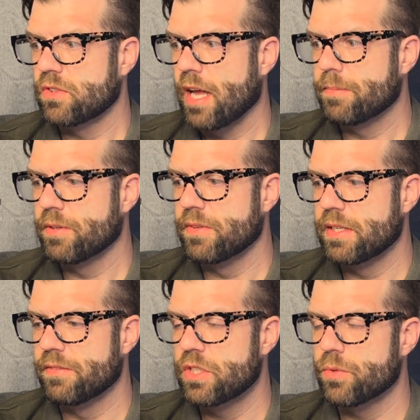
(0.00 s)
types of
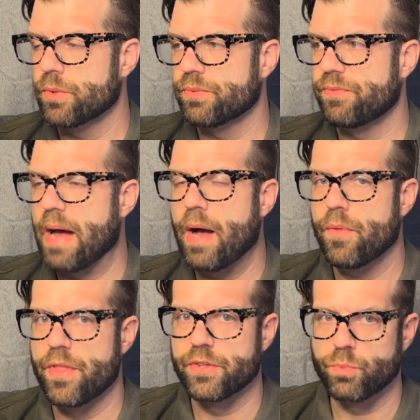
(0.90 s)
individuals
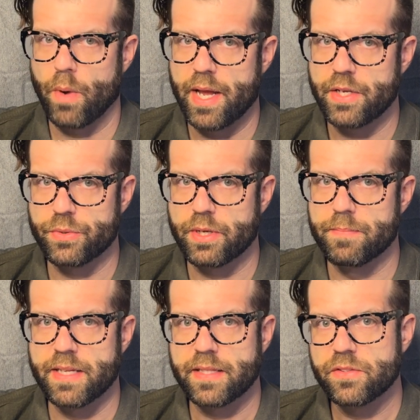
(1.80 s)
found this way to
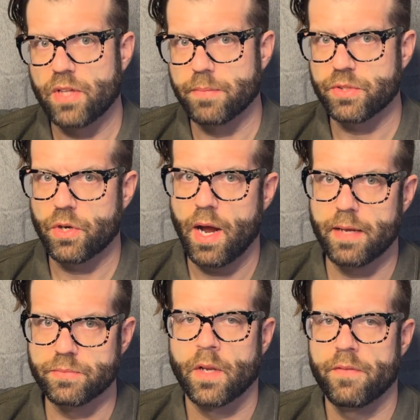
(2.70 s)
commit these types of crimes.